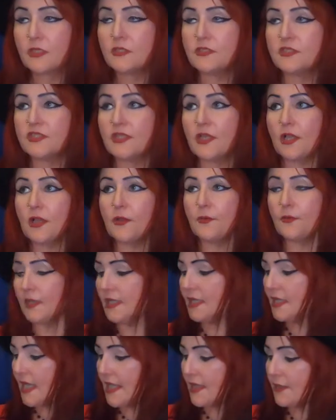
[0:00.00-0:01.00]
So
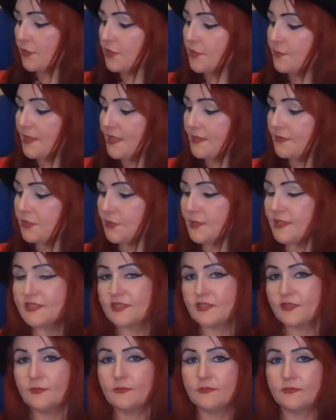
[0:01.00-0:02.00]
I'm gonna be doing
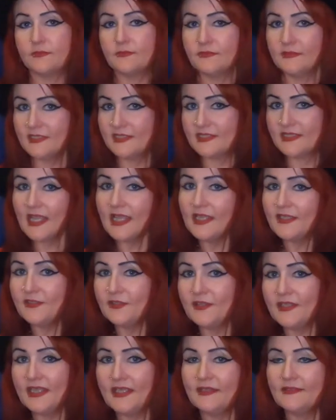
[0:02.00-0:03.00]
some design
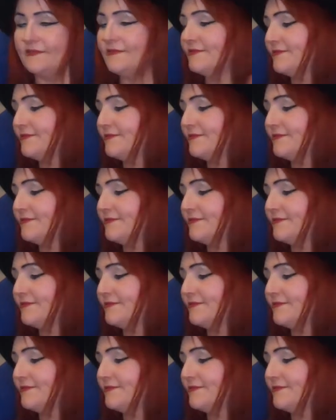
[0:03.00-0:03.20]
on it.